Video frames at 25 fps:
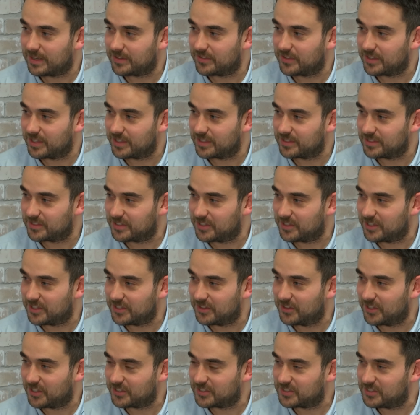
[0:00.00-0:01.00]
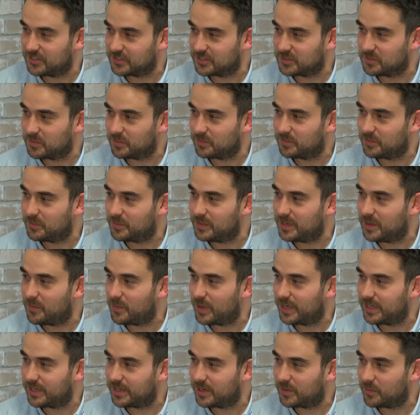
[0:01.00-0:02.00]
I think a lot still to be
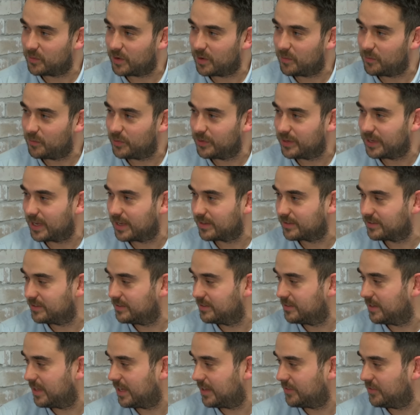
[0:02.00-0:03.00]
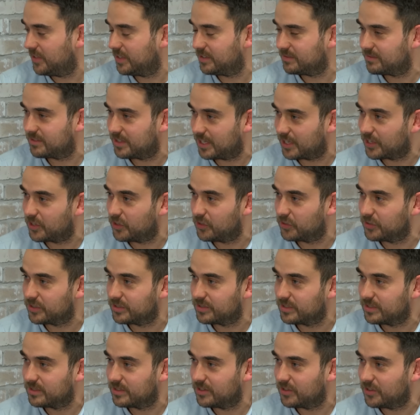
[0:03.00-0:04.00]
dependent upon, but yeah, I think they
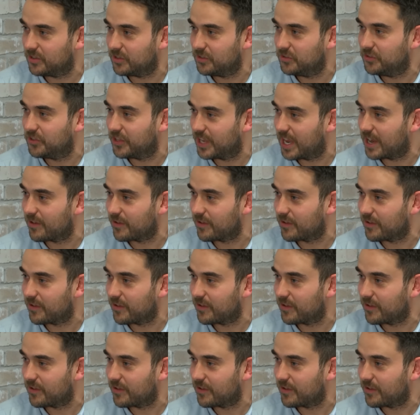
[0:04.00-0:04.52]
could, under